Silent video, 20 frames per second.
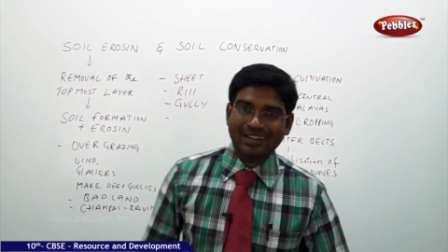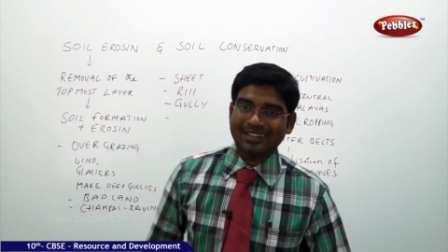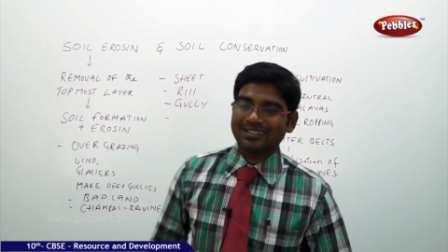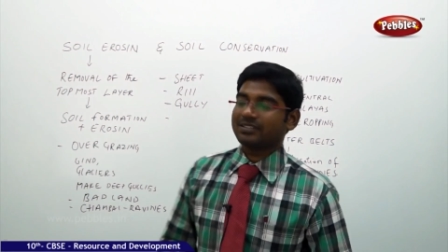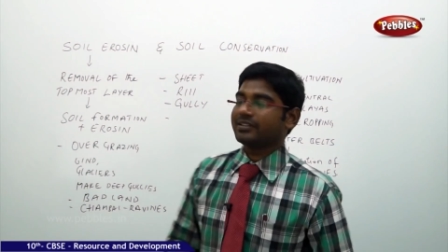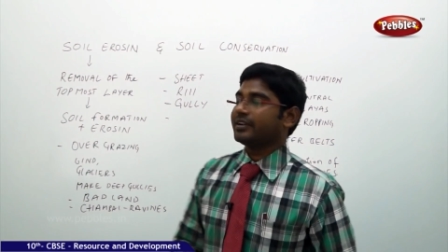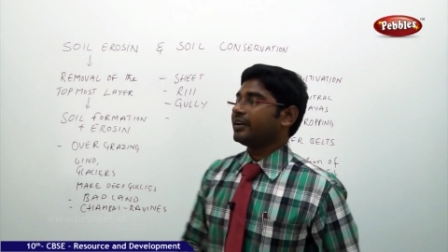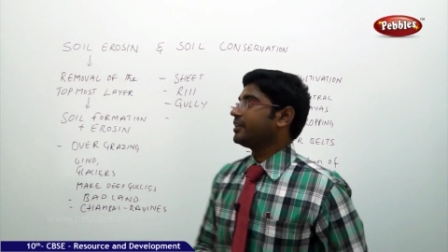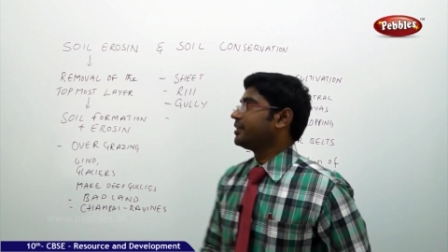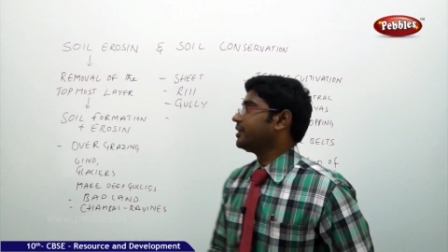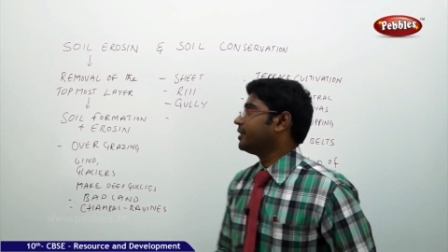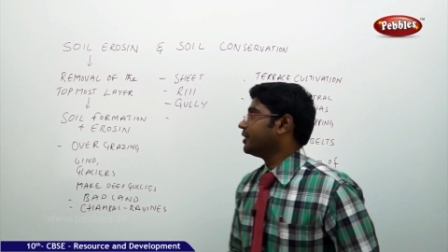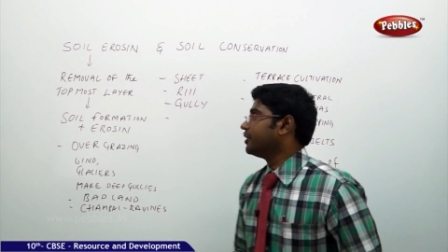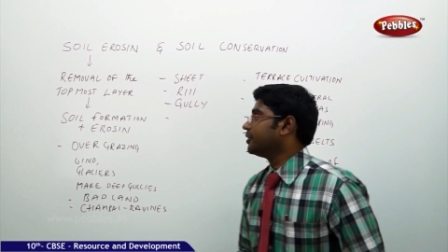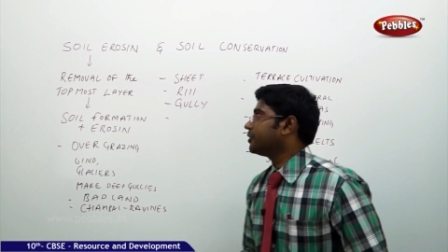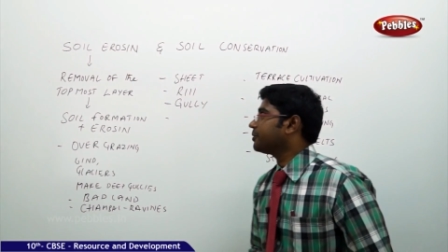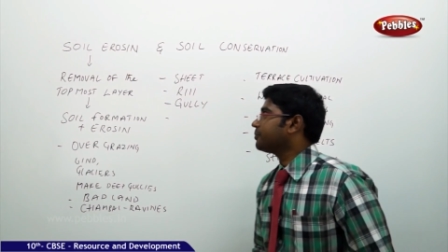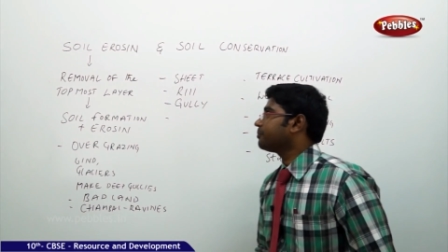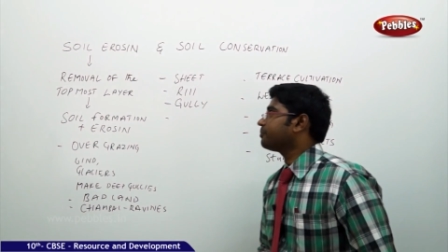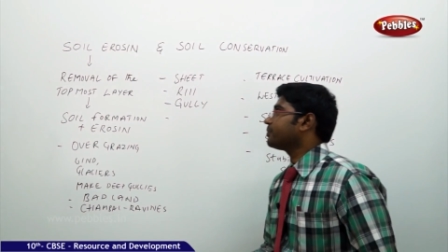understand
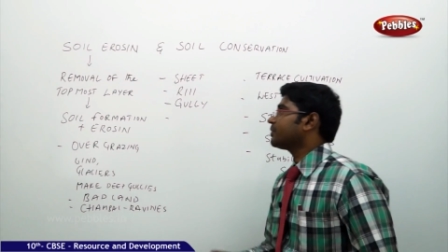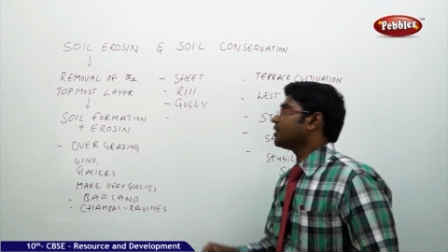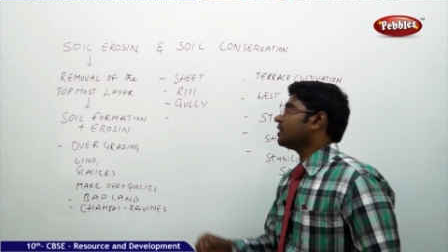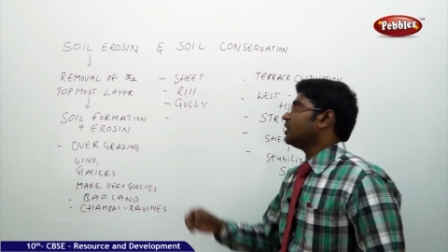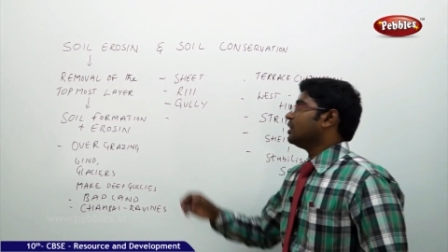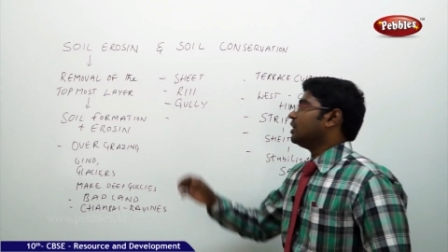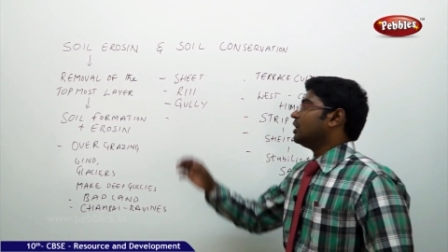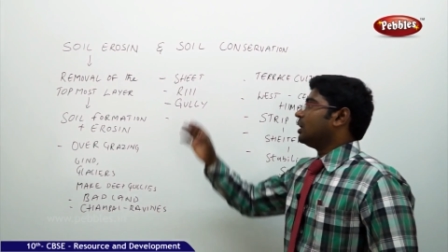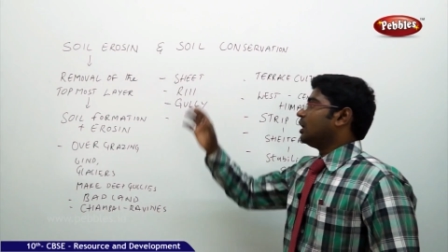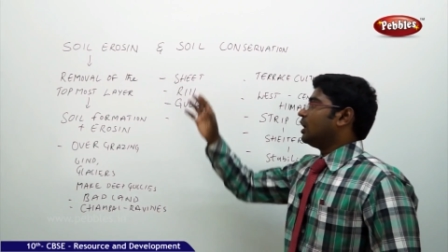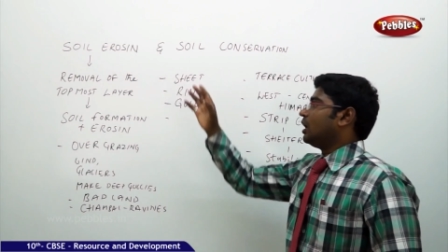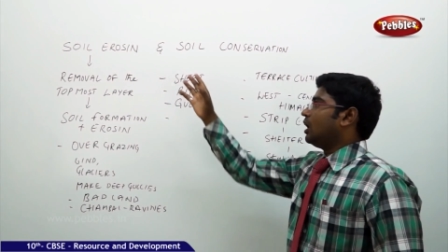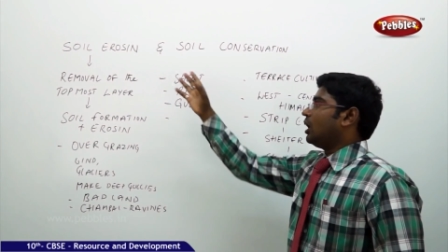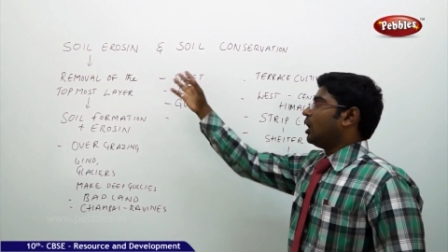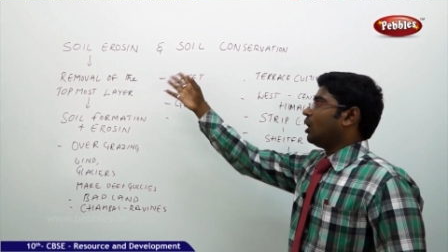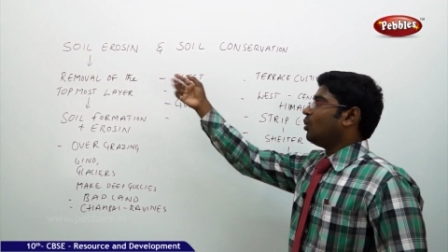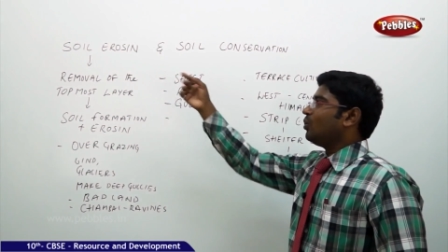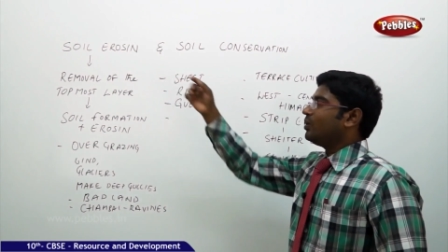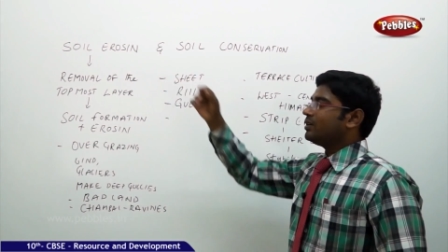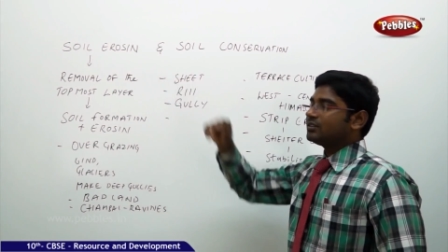here,
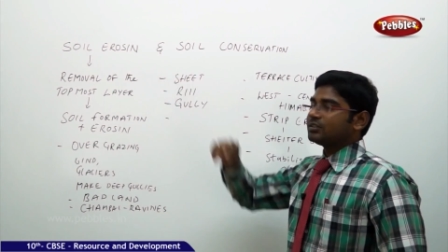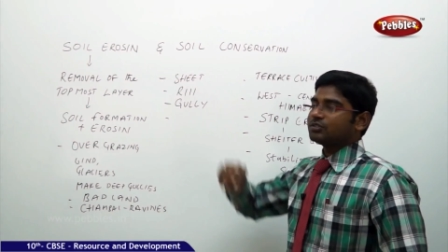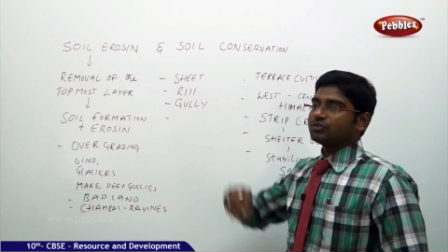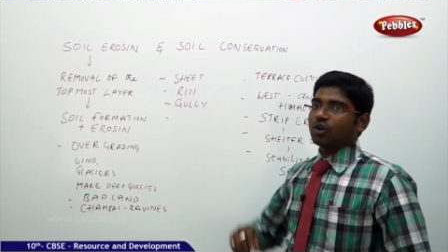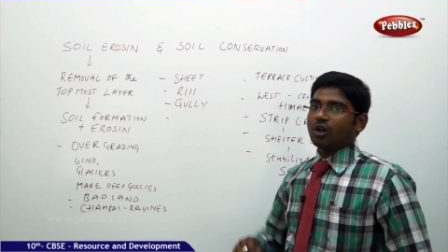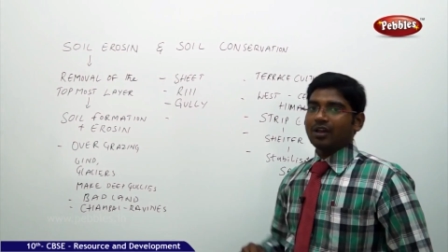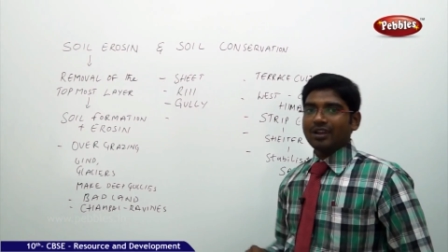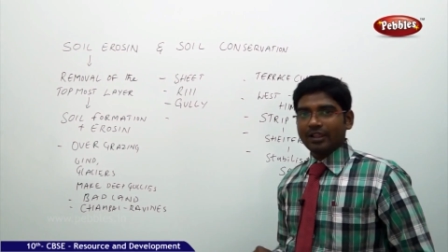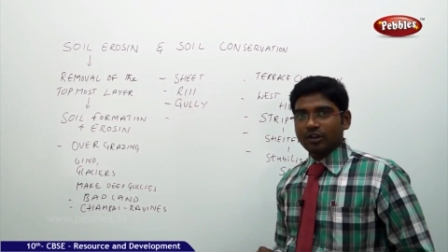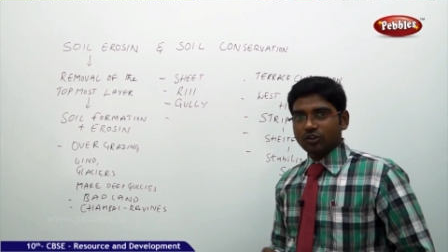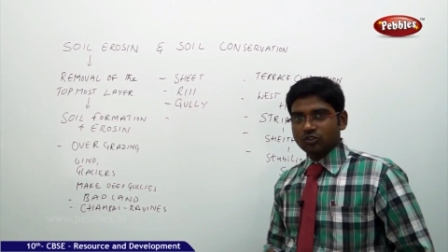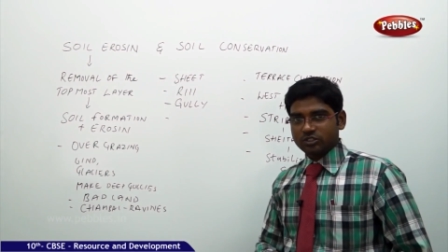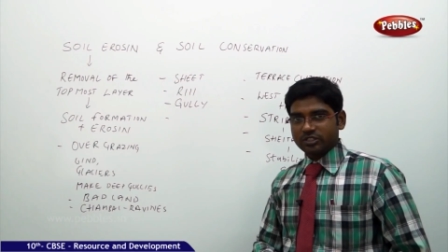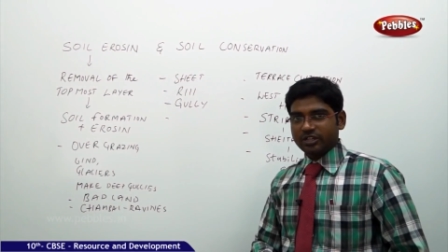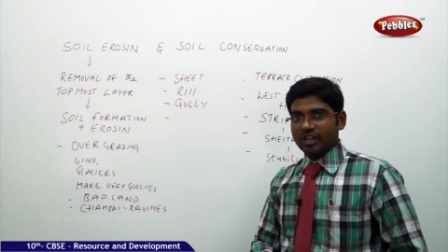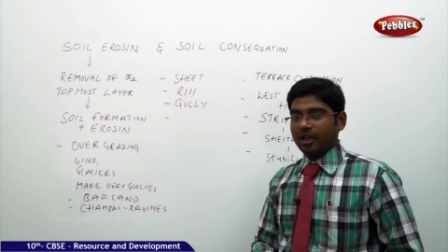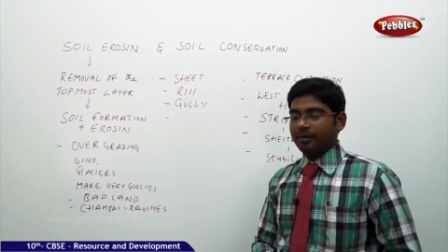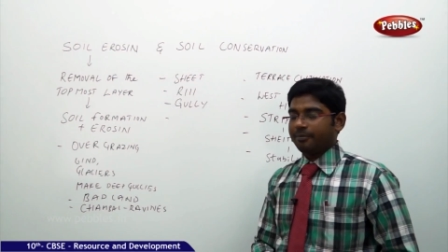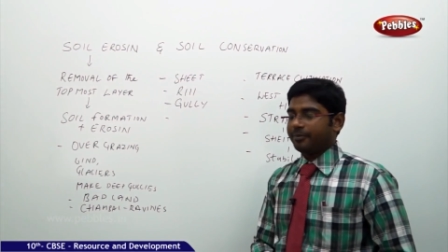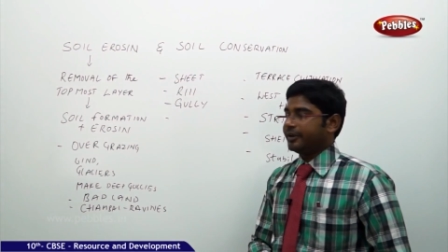how is the soil
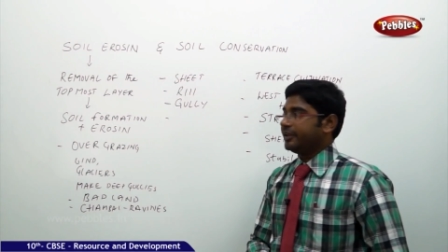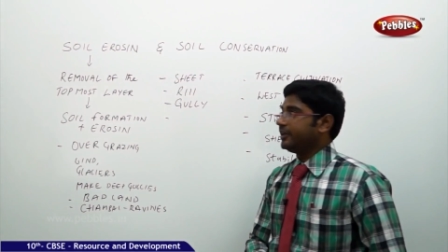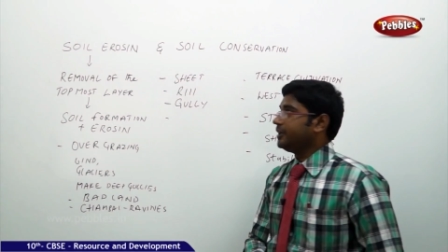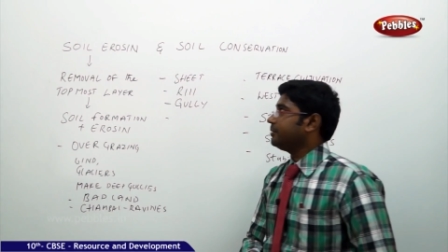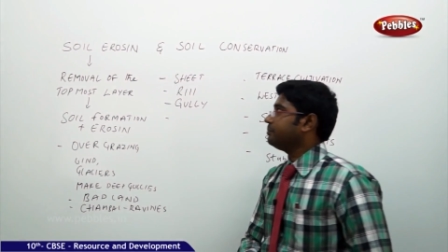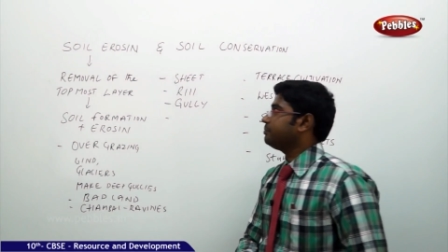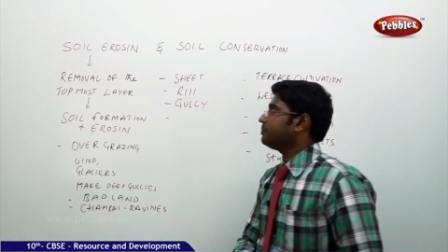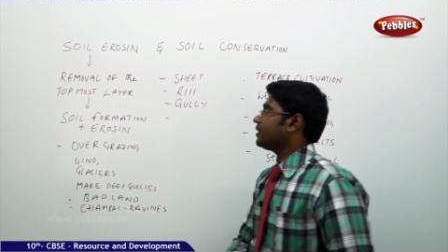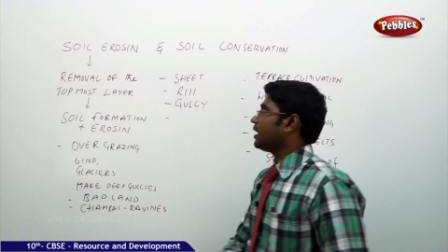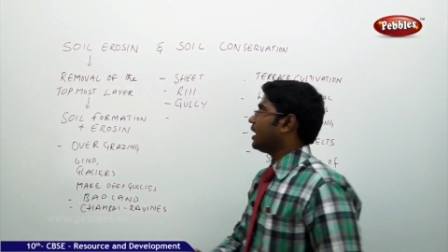erosion happening